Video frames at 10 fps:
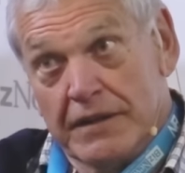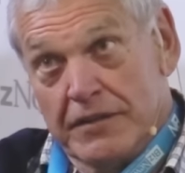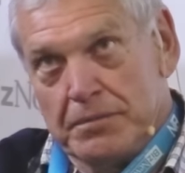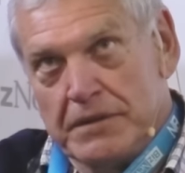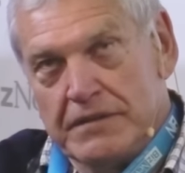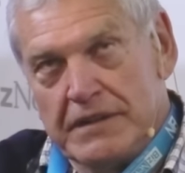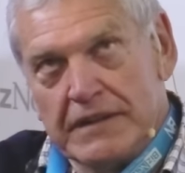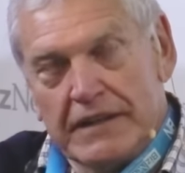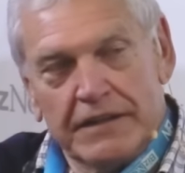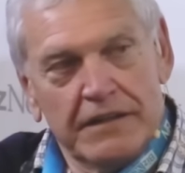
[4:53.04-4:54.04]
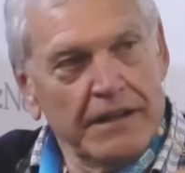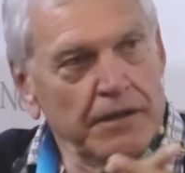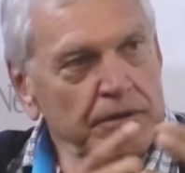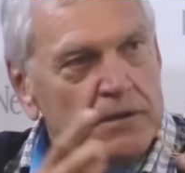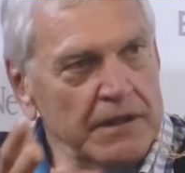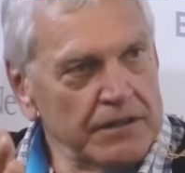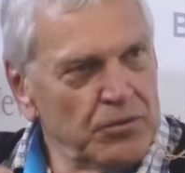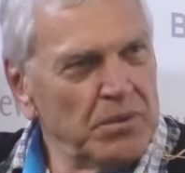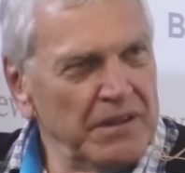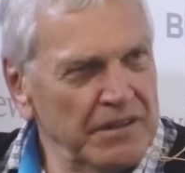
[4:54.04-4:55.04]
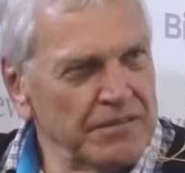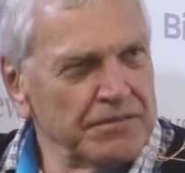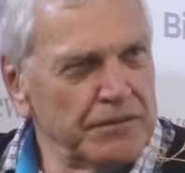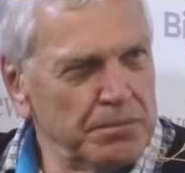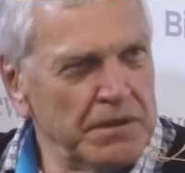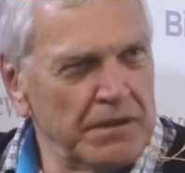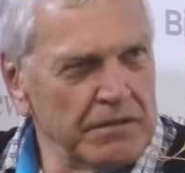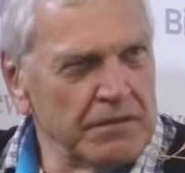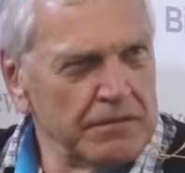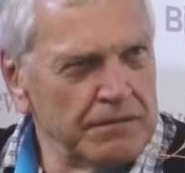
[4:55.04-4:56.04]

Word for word: and especially lately, how do you get 20 years of experience?